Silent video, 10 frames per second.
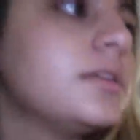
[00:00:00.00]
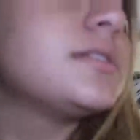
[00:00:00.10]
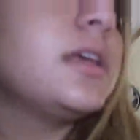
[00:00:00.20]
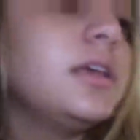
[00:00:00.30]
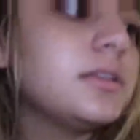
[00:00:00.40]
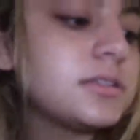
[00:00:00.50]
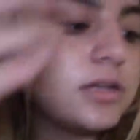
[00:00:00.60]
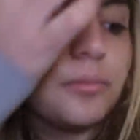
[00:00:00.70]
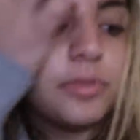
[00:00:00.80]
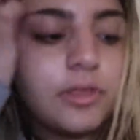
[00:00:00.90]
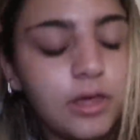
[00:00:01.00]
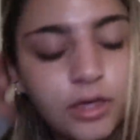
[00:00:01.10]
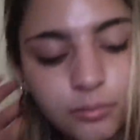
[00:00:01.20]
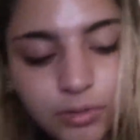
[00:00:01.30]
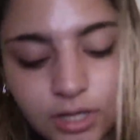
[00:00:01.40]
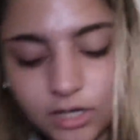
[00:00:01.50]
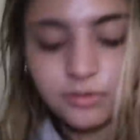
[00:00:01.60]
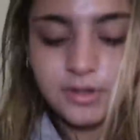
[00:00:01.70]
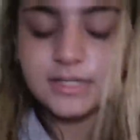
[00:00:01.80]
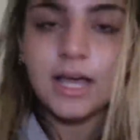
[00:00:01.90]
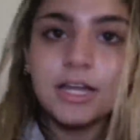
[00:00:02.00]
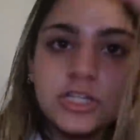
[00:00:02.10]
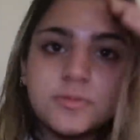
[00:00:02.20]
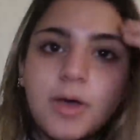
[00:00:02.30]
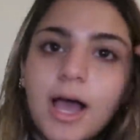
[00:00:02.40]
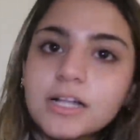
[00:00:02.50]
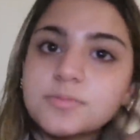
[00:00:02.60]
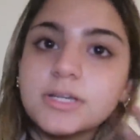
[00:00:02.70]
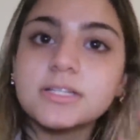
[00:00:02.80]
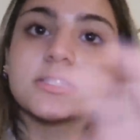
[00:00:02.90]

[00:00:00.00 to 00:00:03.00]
to eat something. But anyways, I just packed because